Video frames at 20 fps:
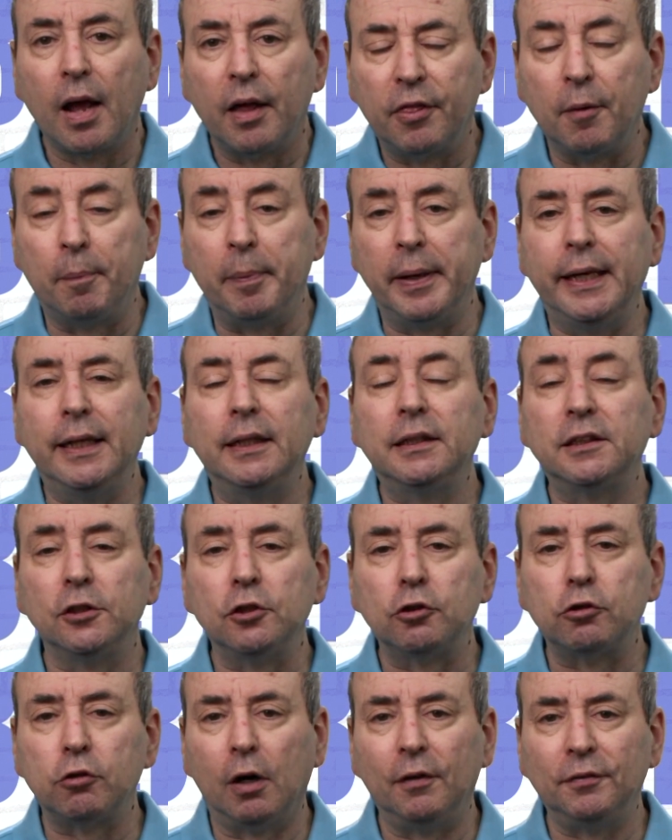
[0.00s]
The peaks
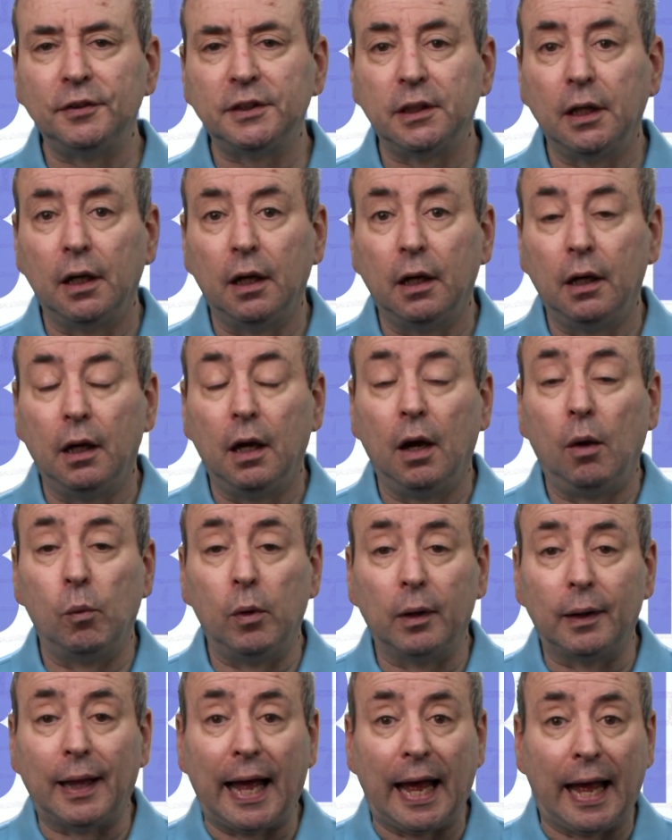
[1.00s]
and troughs
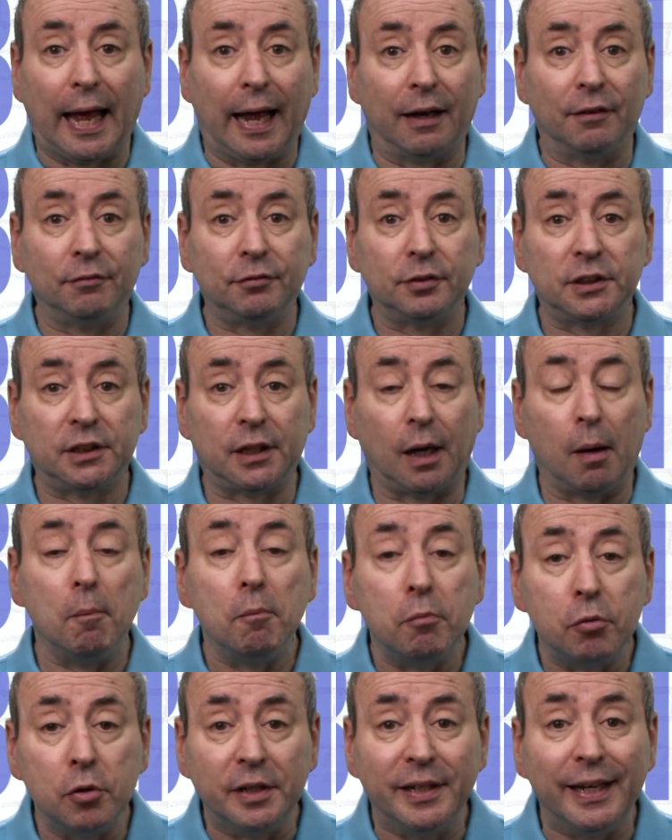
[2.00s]
will have some
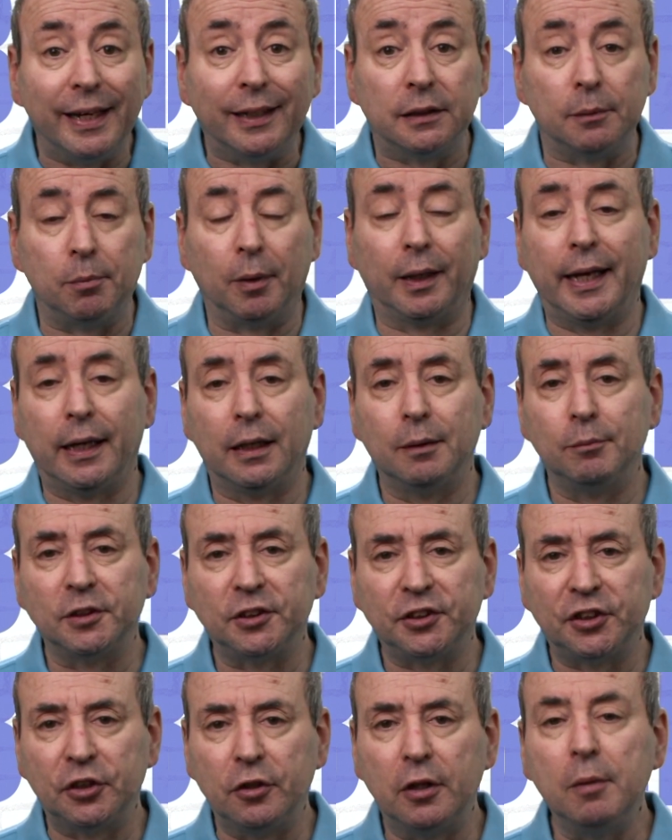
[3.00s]
predictable
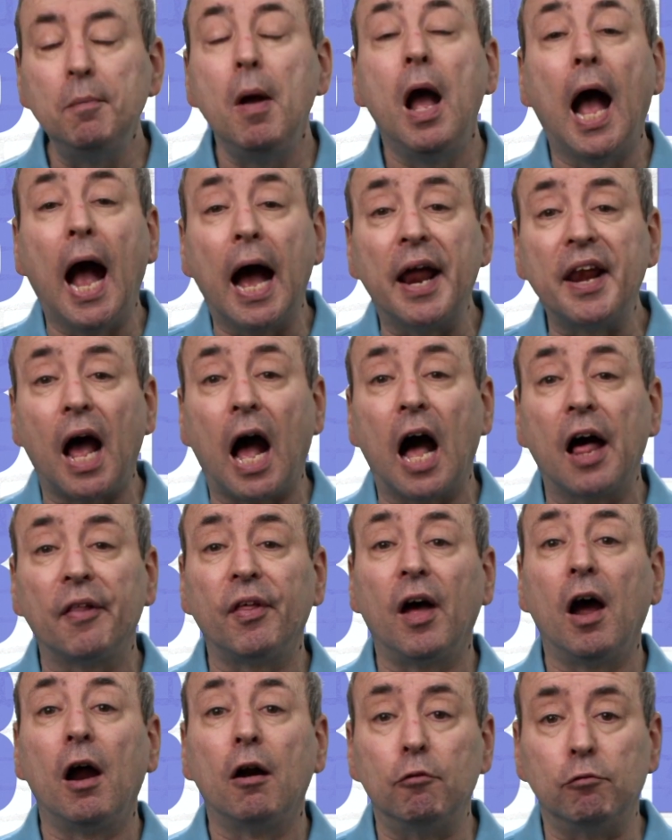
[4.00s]
elements to them and
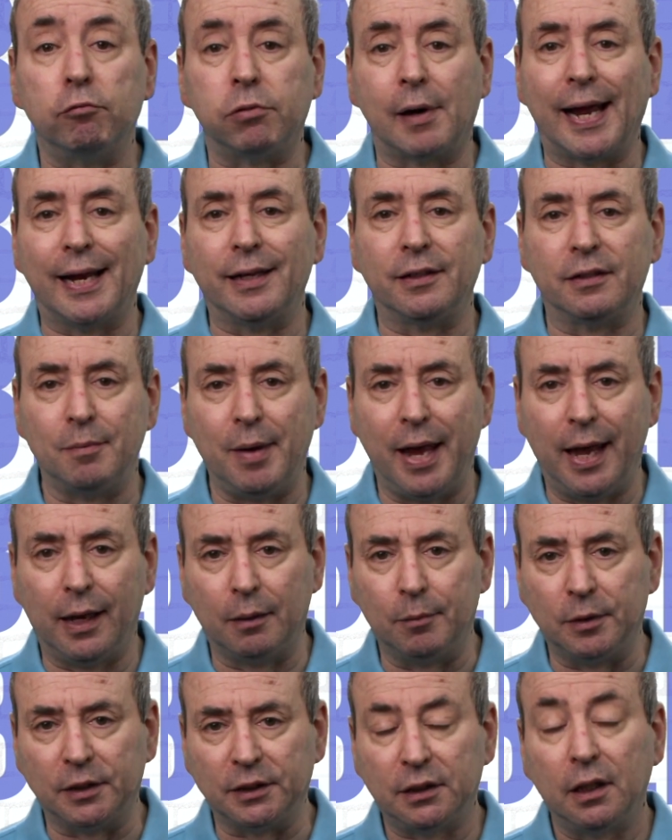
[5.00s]
other random
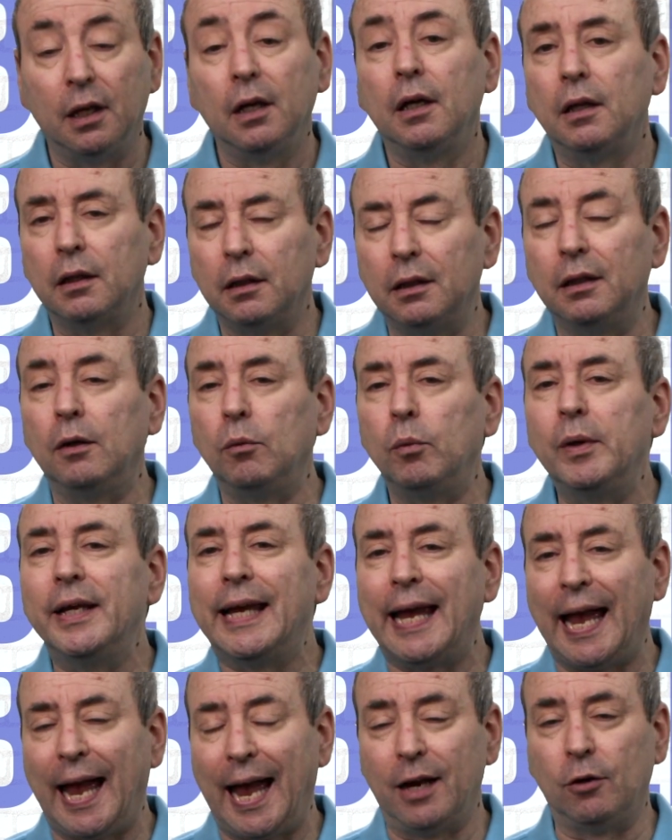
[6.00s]
elements that we
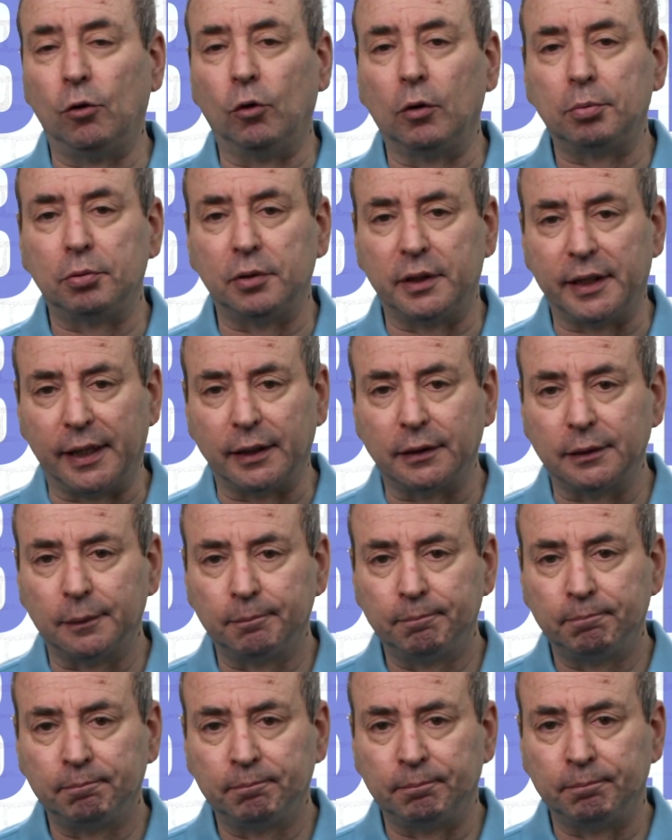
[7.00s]
cannot predict.
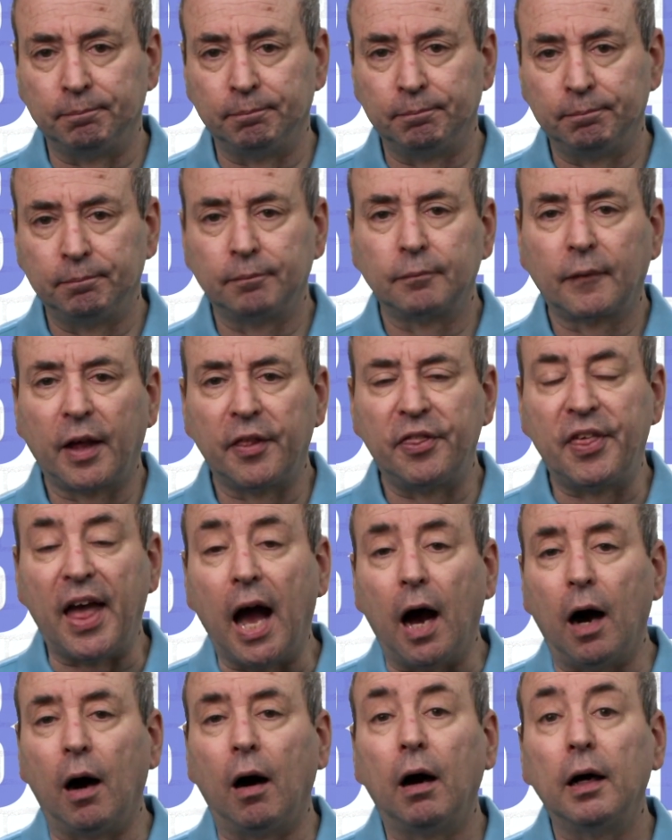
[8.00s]

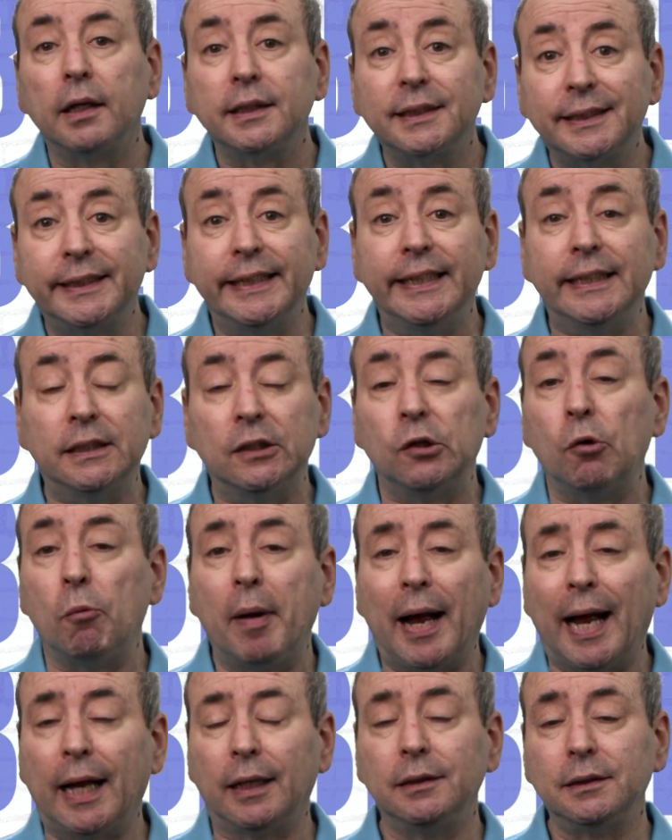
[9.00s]
There are seasonal
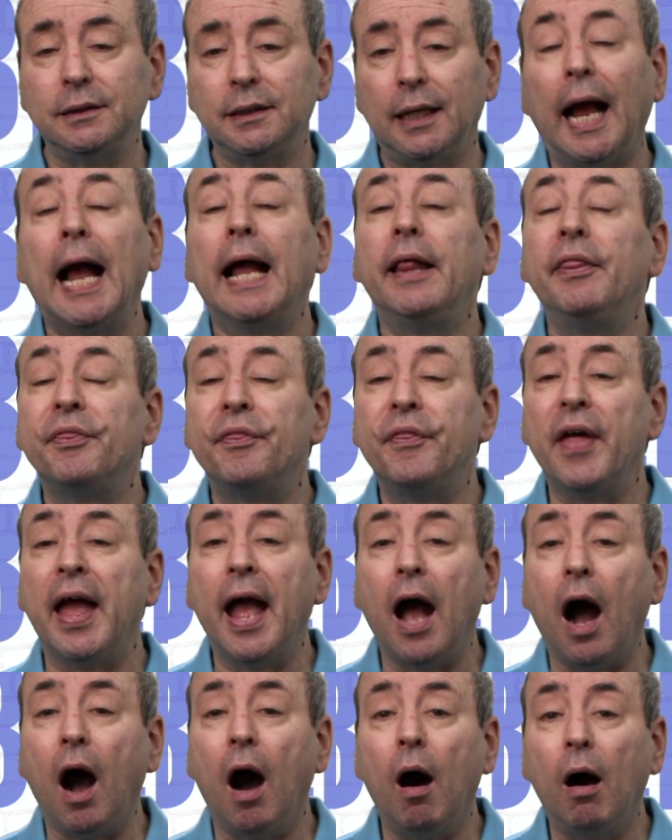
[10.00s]
patterns and
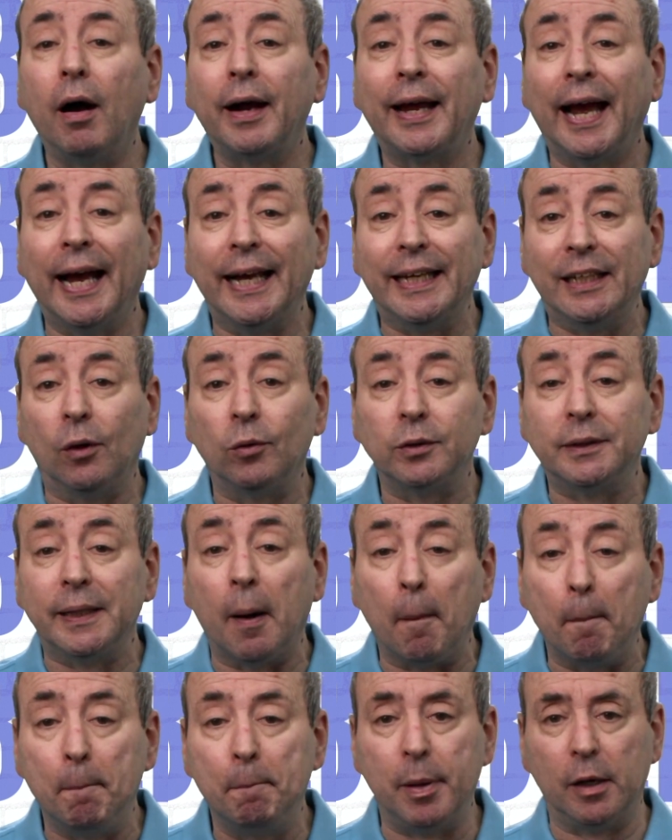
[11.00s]
there are chaotic
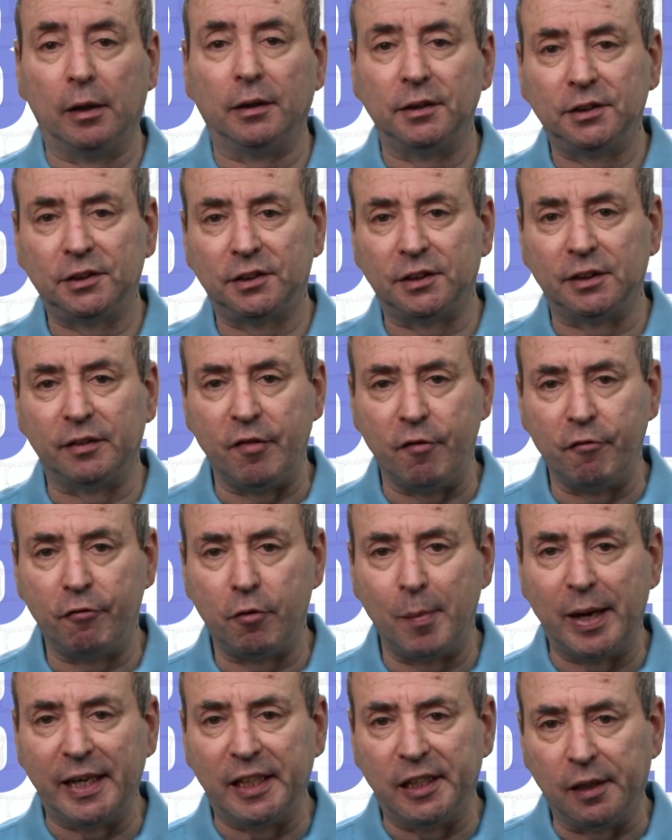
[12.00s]
bursts of
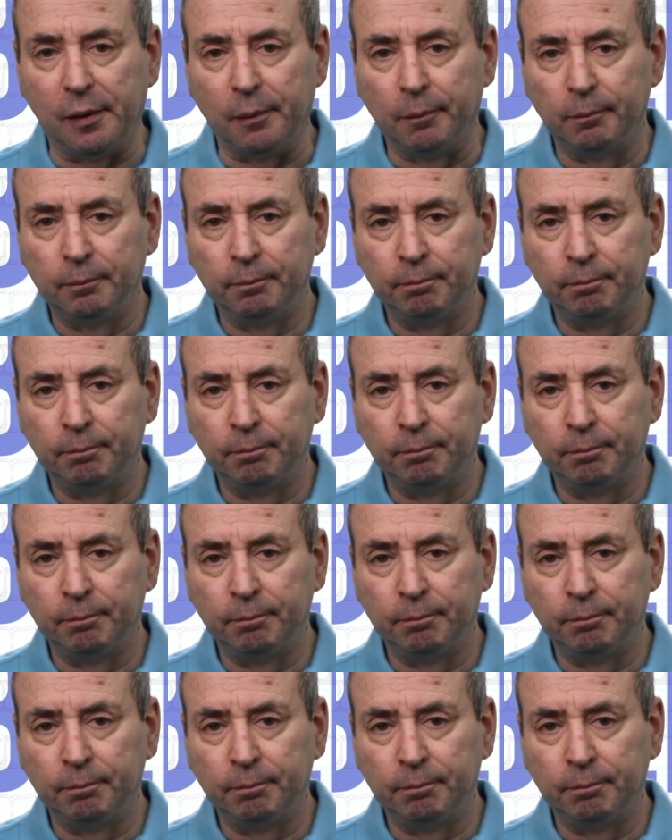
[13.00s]
information.